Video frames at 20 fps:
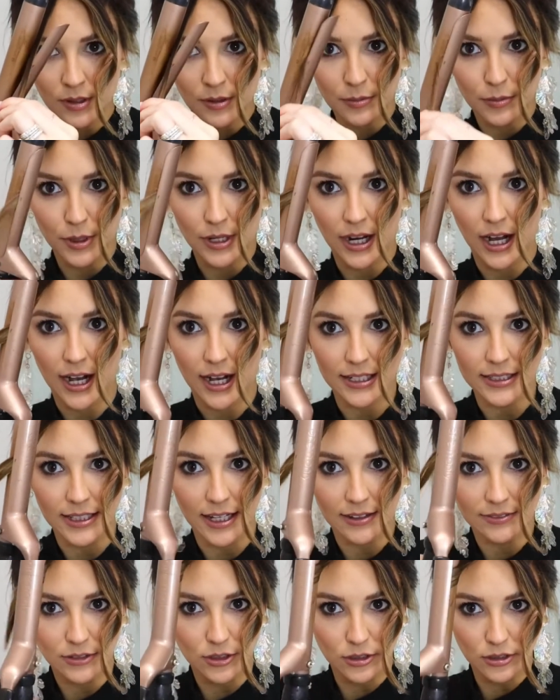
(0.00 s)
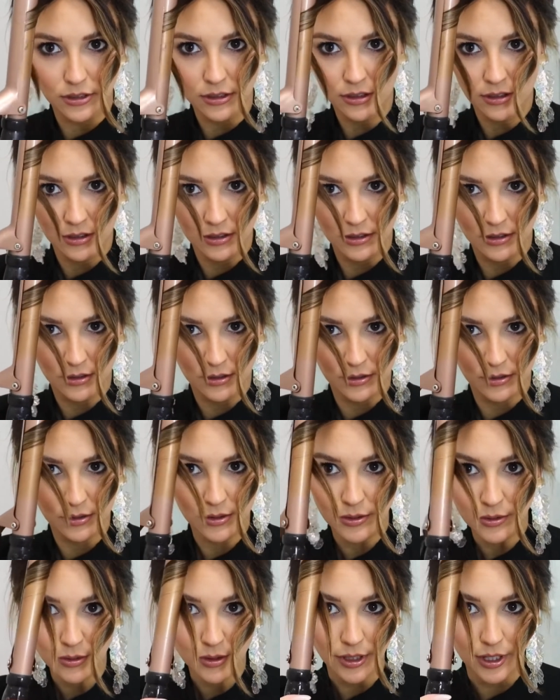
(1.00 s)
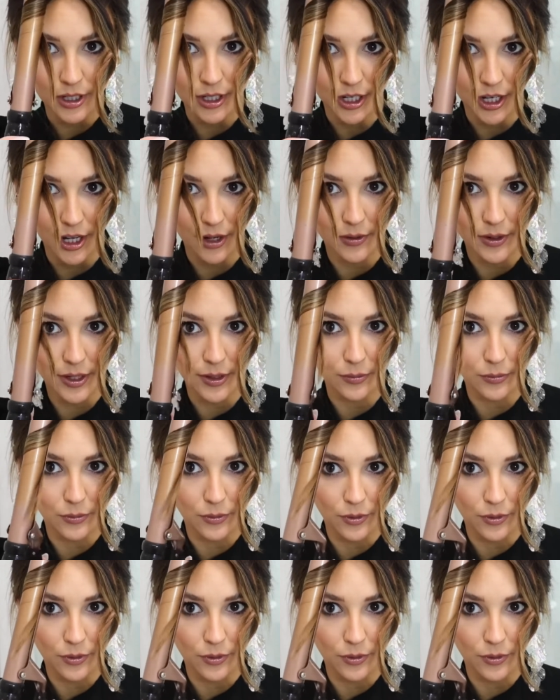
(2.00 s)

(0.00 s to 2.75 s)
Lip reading: Put it eye level. We're gonna go in